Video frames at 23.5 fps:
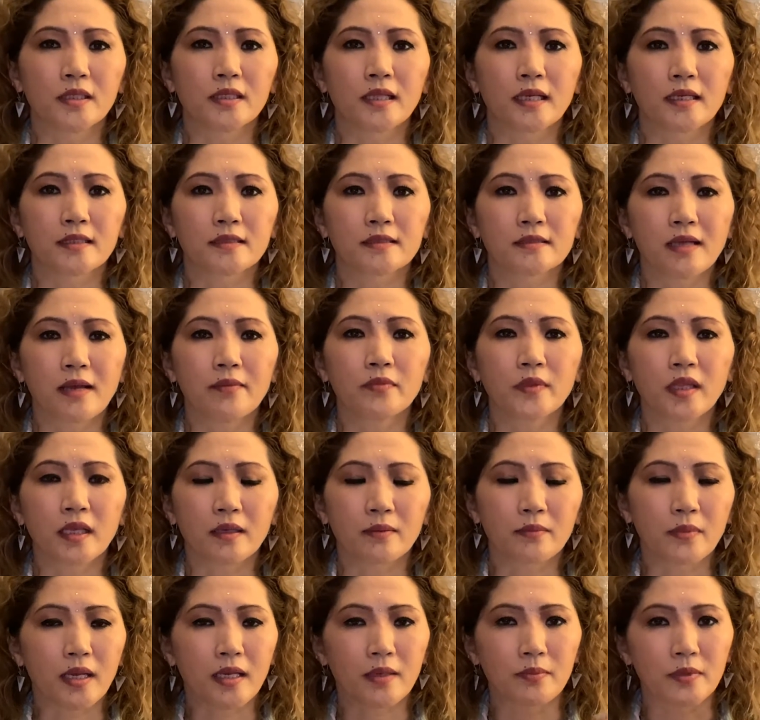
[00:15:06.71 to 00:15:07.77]
like something
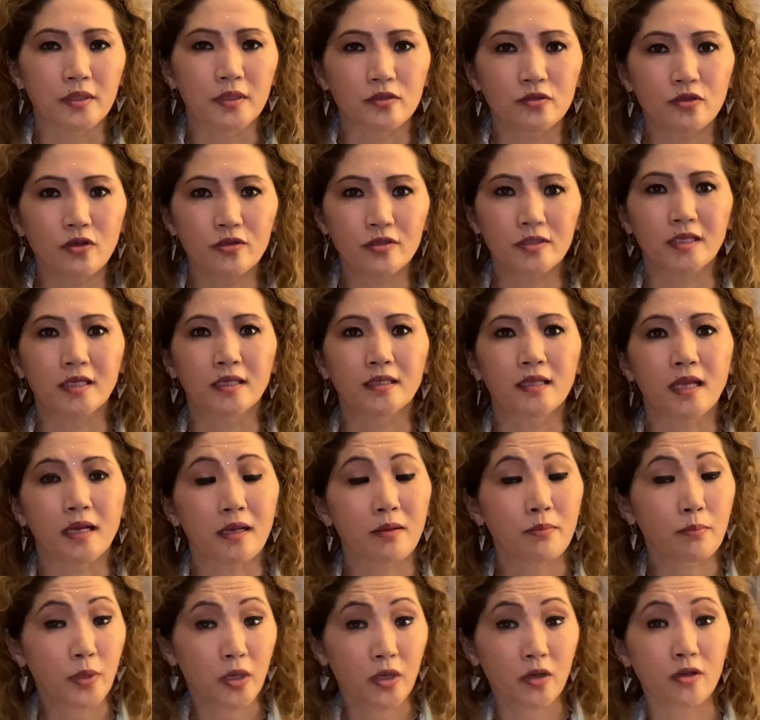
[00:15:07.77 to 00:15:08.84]
makes me so sick,
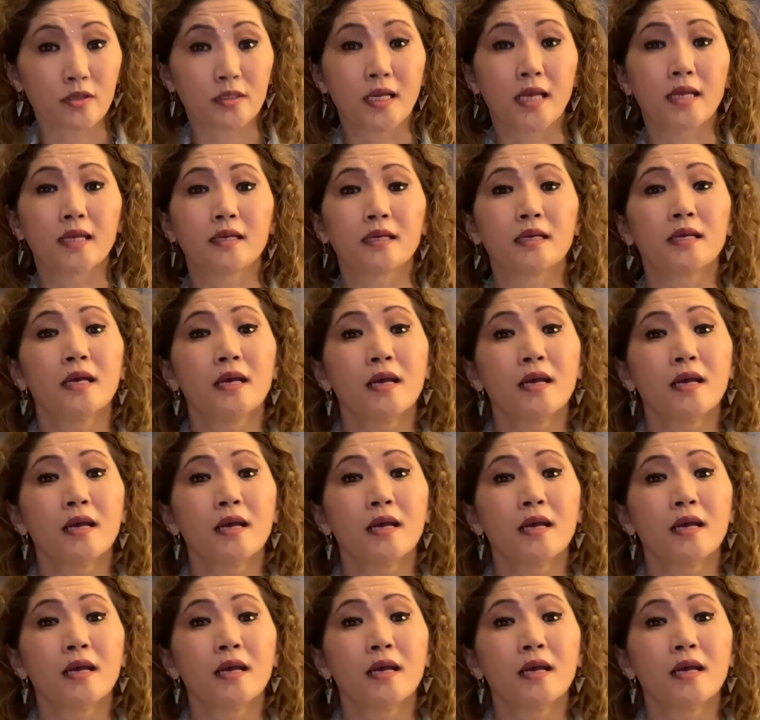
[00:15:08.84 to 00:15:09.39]
like because I